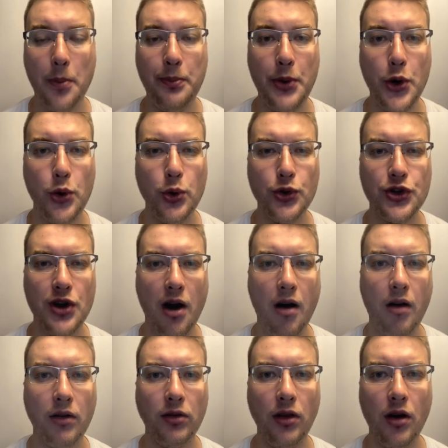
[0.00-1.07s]
bulls are
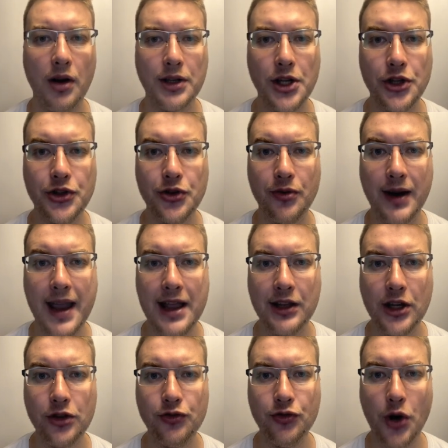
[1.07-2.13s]
unlikely to regain
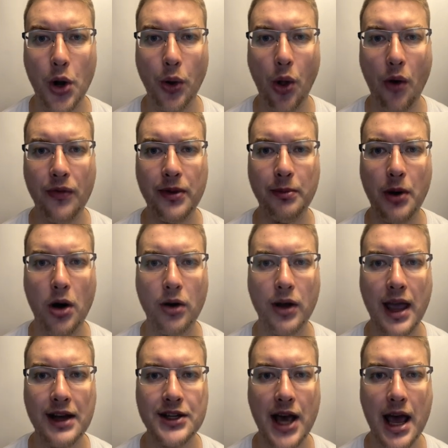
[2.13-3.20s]
control of the
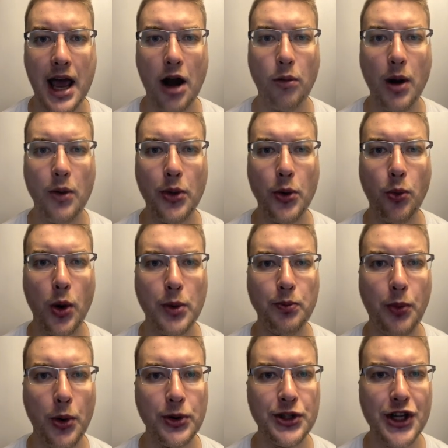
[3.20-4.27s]
market around the
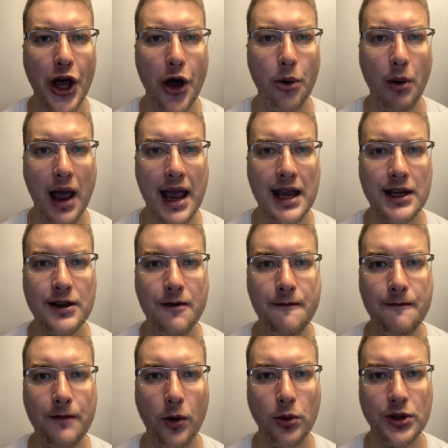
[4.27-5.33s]

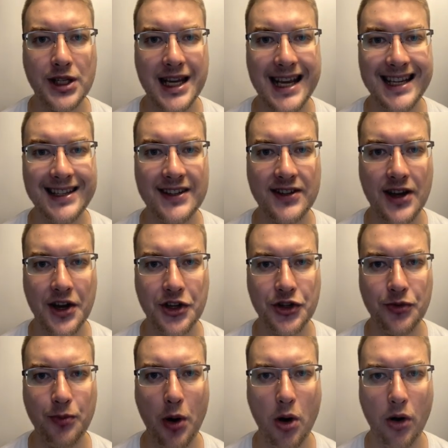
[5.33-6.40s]
1.0846
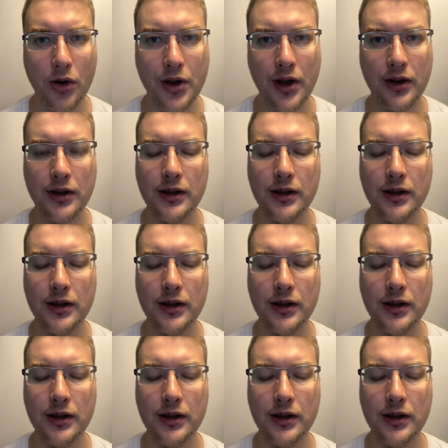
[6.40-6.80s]
mark.